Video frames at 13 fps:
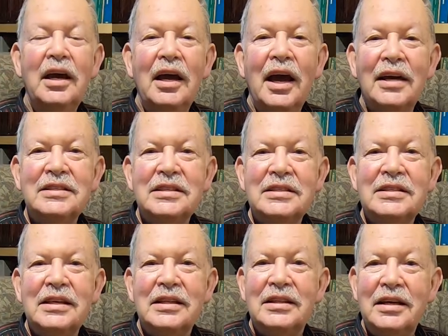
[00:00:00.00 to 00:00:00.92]
As I
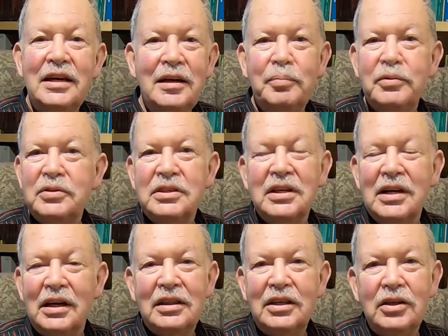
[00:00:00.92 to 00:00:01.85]
said, the Hebrews are
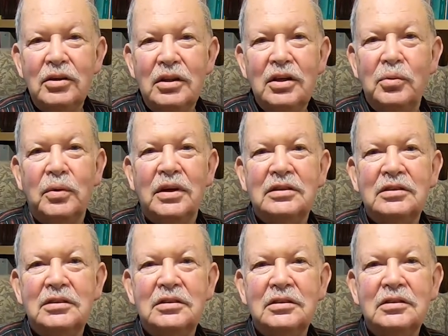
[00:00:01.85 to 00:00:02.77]
not the only
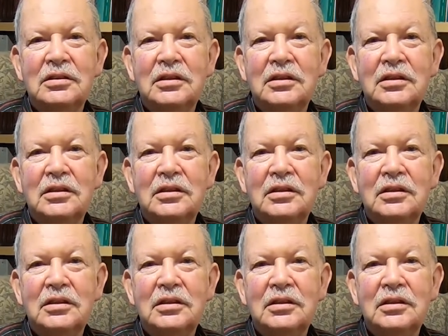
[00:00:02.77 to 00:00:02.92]
ones.